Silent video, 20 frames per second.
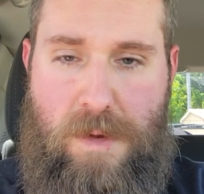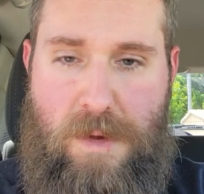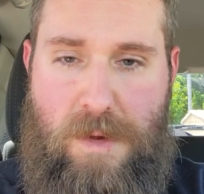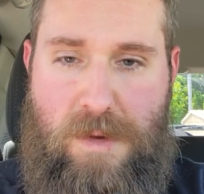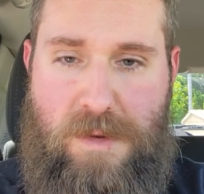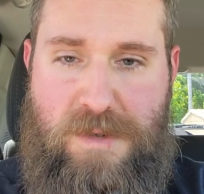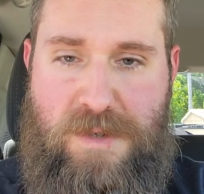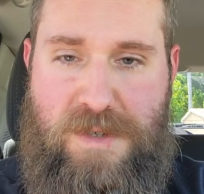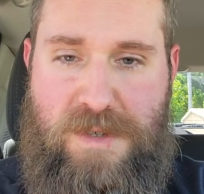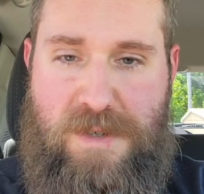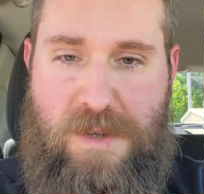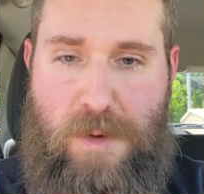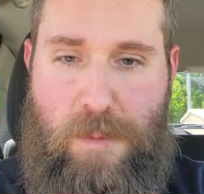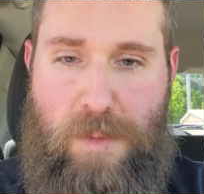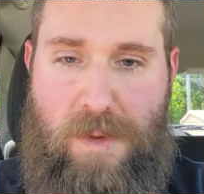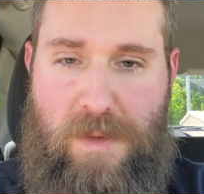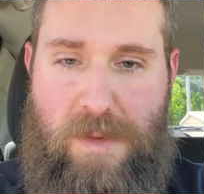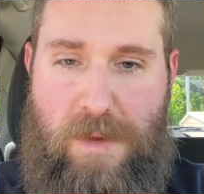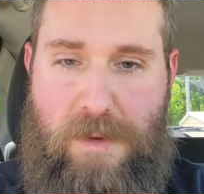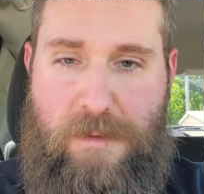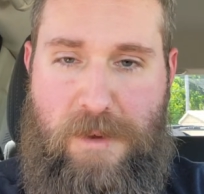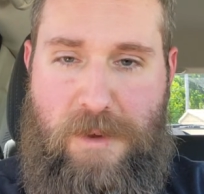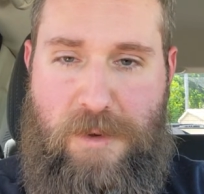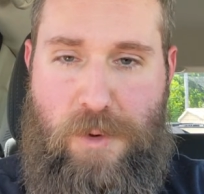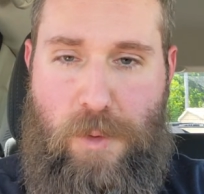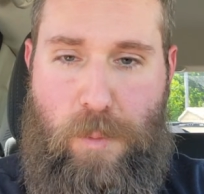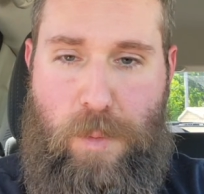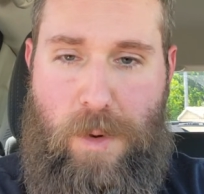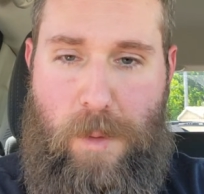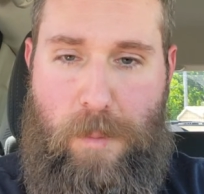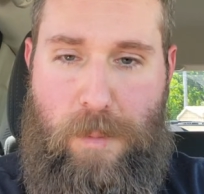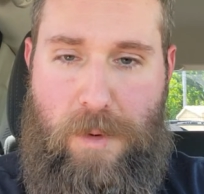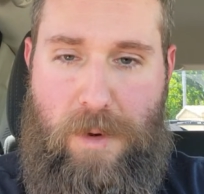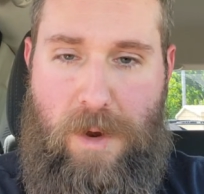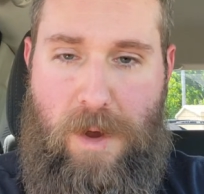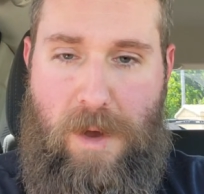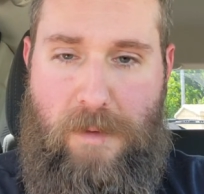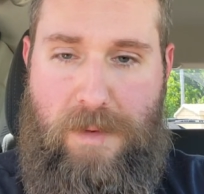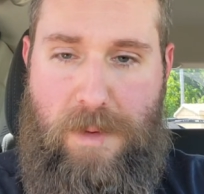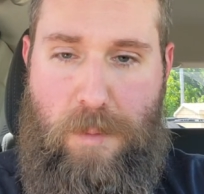She's going to be the official Prepper
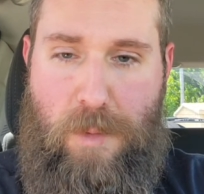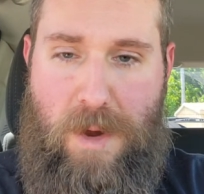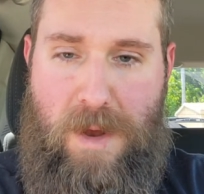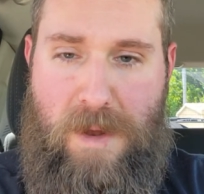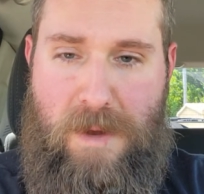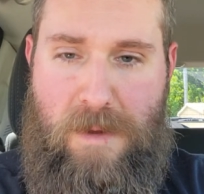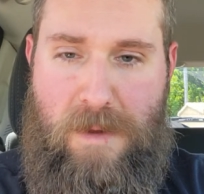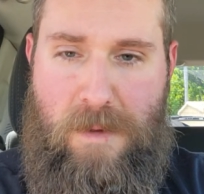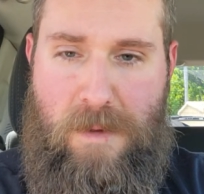Coffee brand.